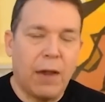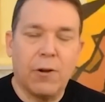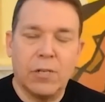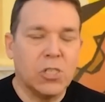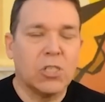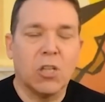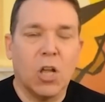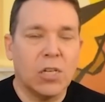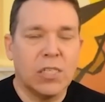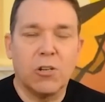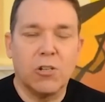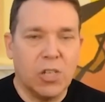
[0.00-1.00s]
parents just
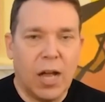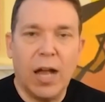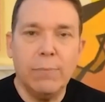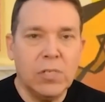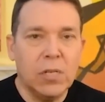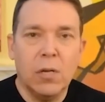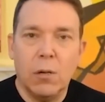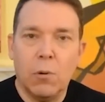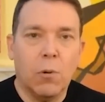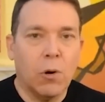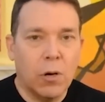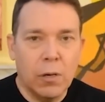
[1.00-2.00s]
lost their jobs,
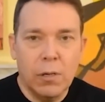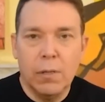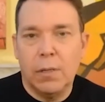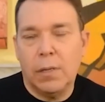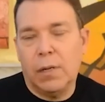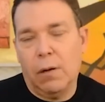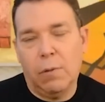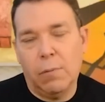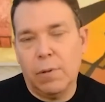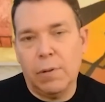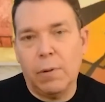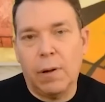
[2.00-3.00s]
or you
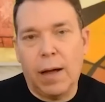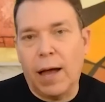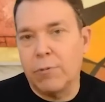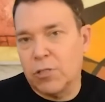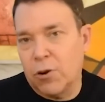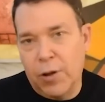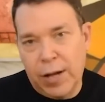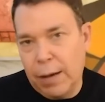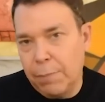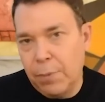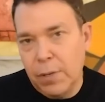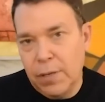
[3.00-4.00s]
know, I was growing
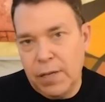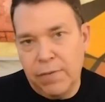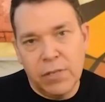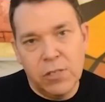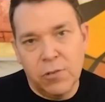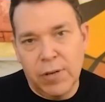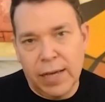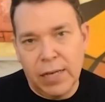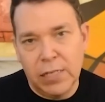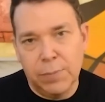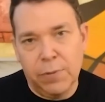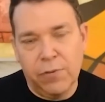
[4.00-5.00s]
up even two
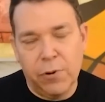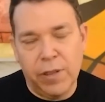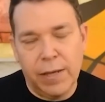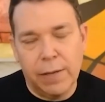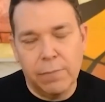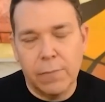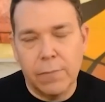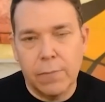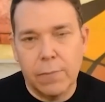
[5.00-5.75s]
decades before that.